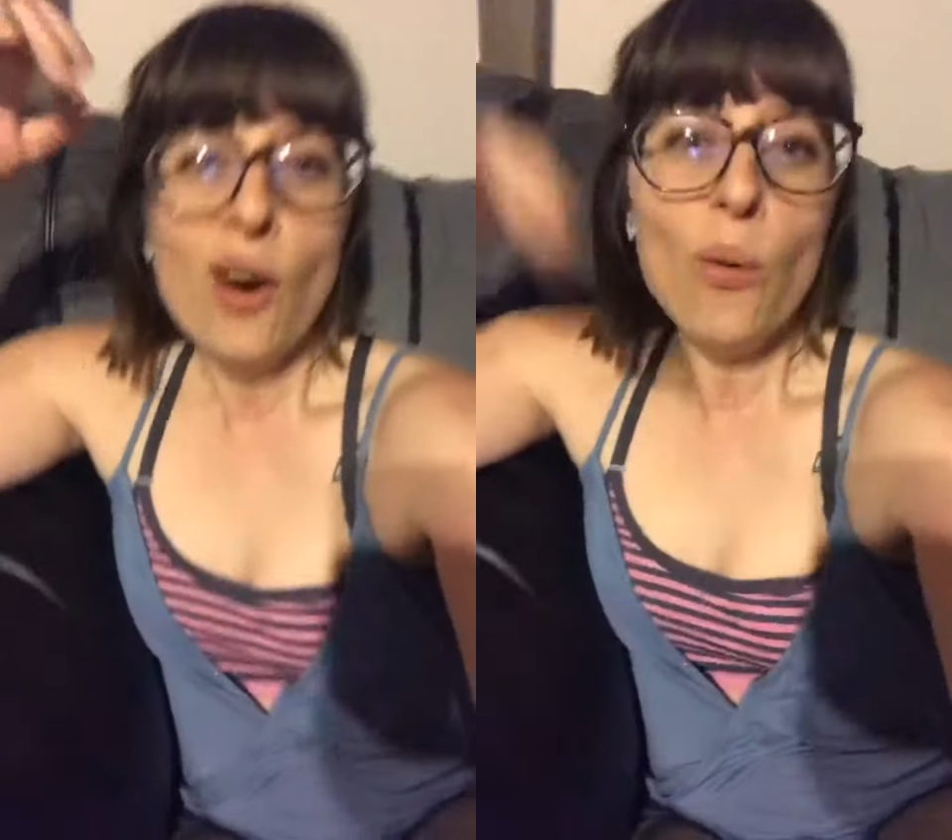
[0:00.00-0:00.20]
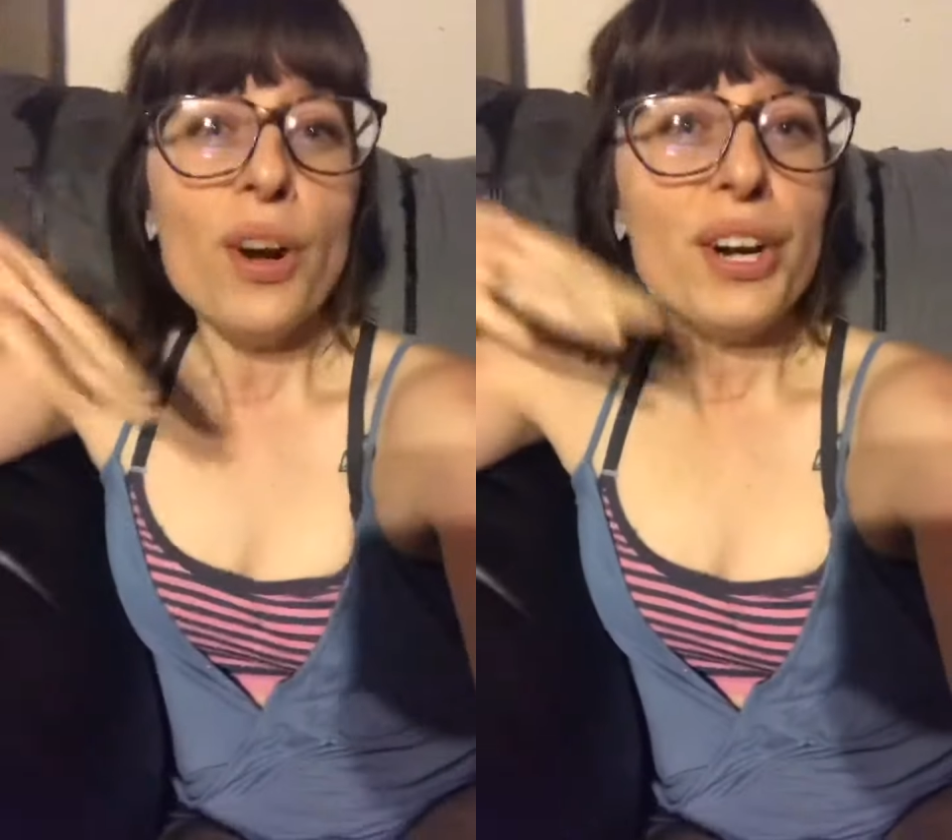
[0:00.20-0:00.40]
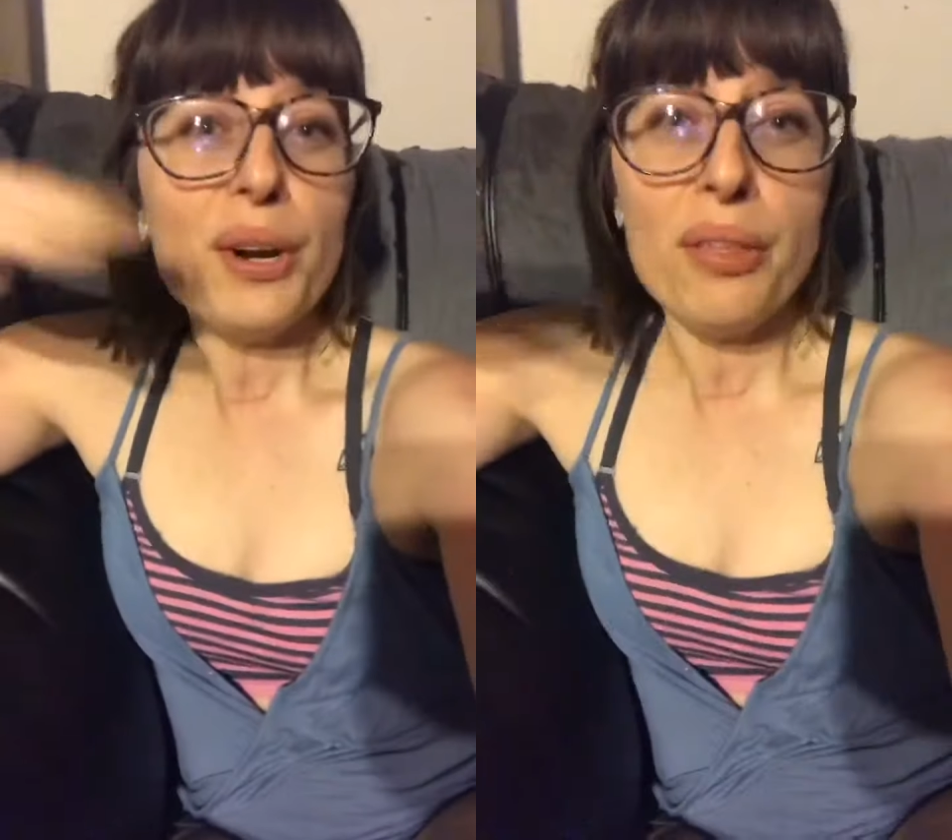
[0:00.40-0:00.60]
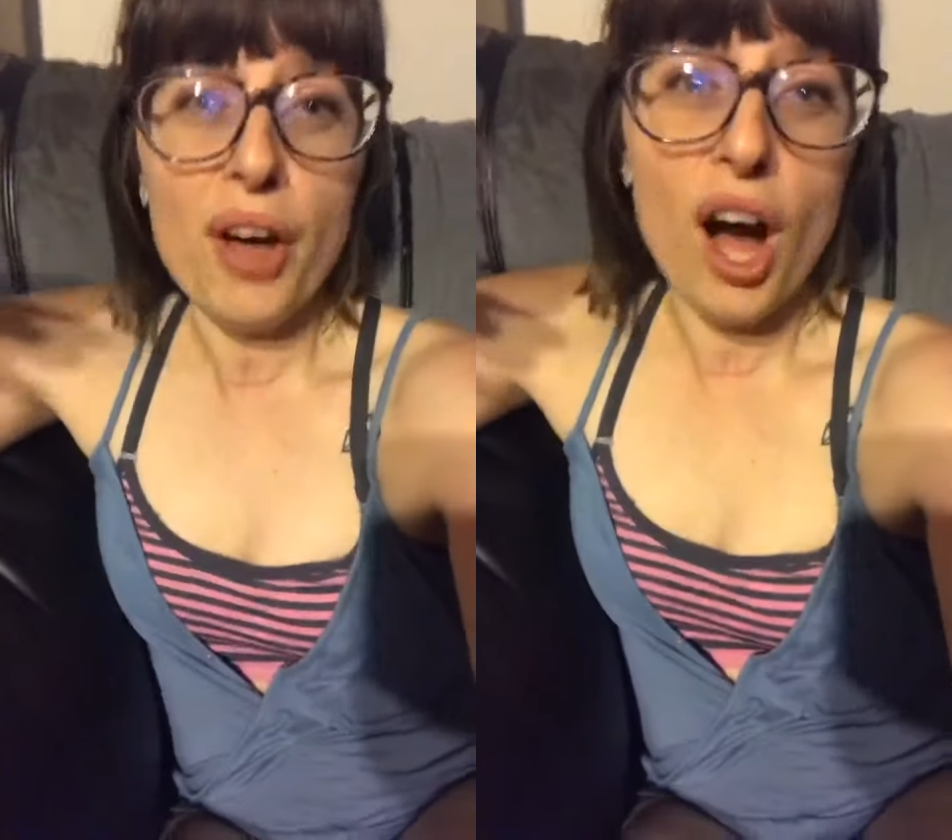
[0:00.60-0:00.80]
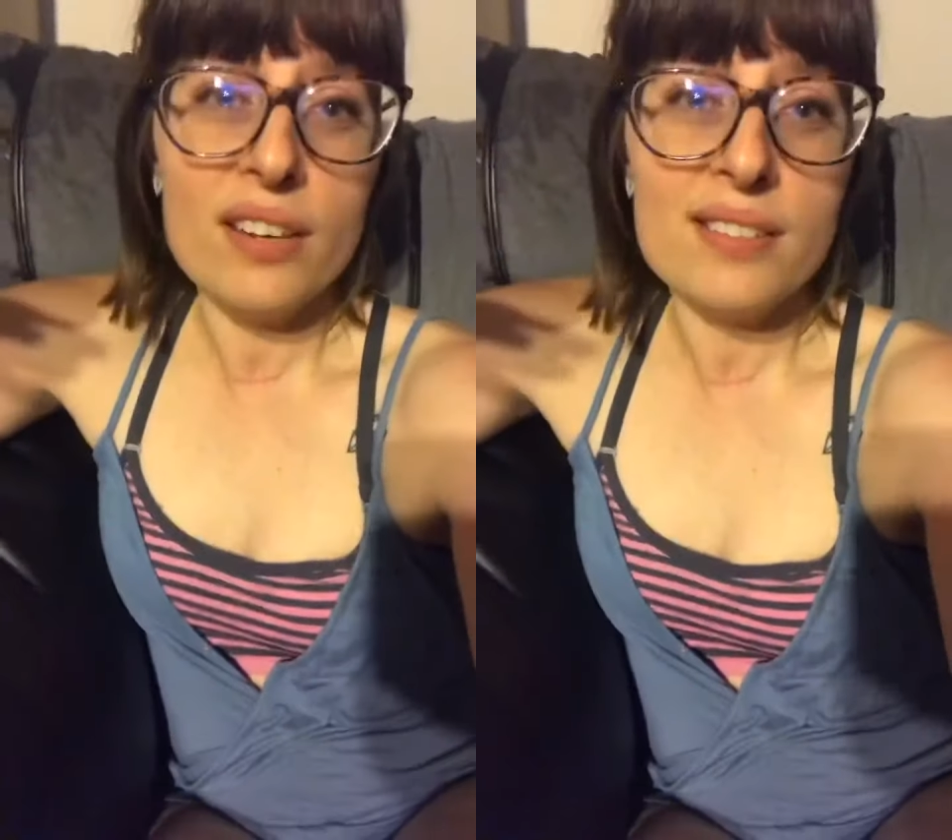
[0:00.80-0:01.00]
What are your
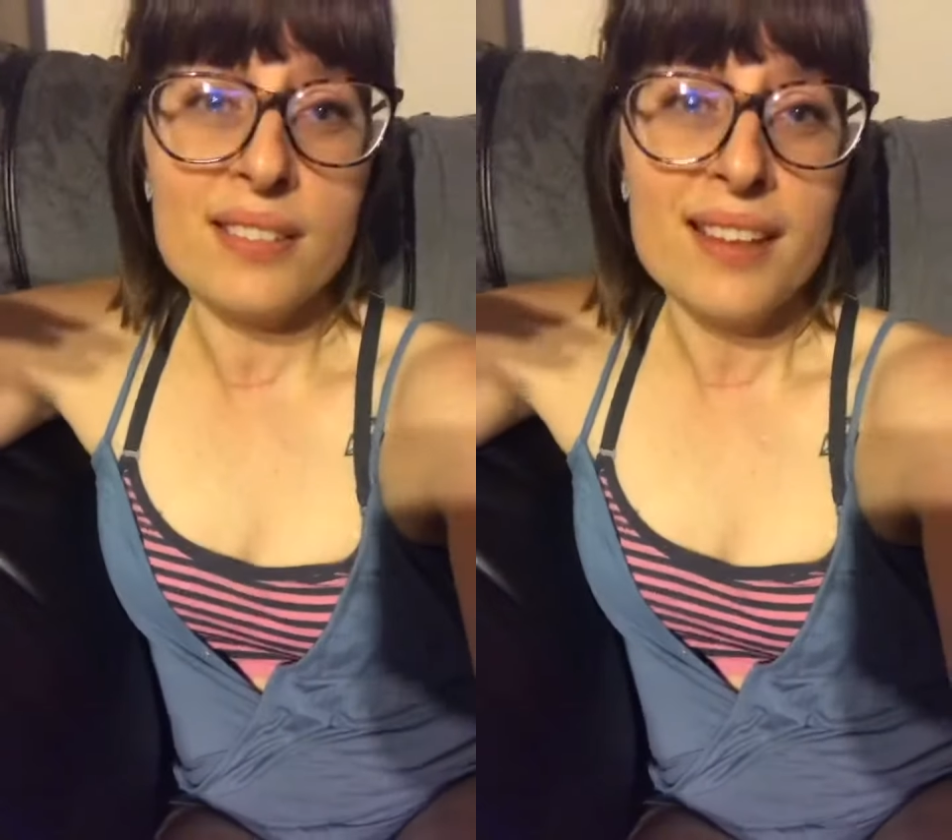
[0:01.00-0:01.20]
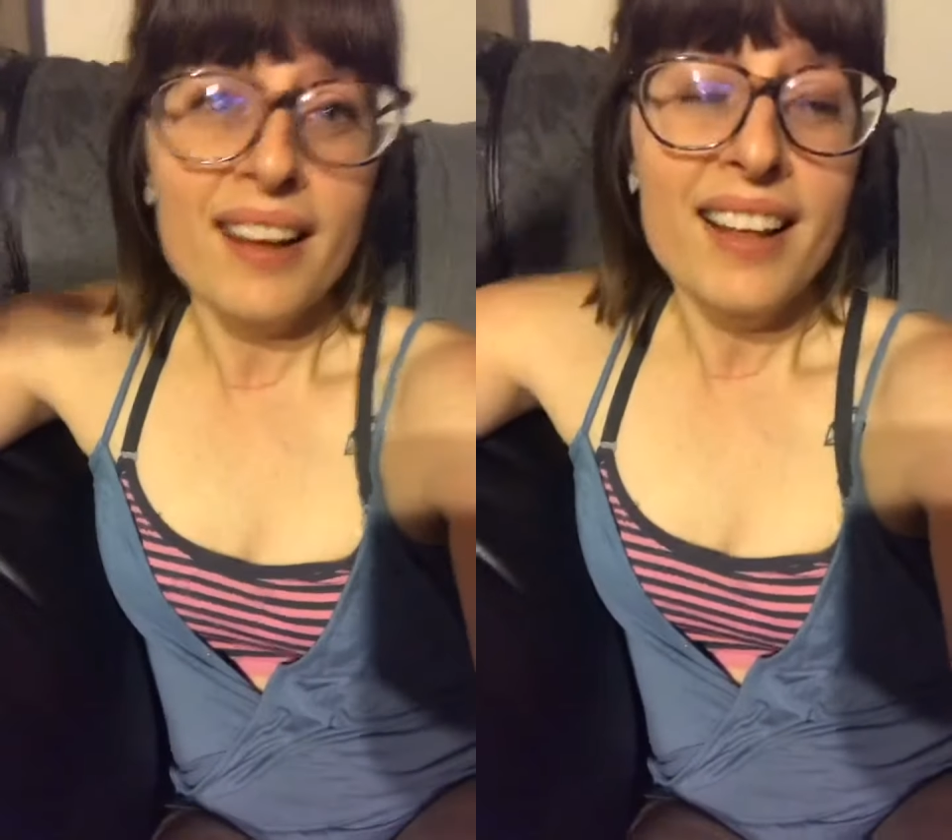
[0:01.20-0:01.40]
thoughts?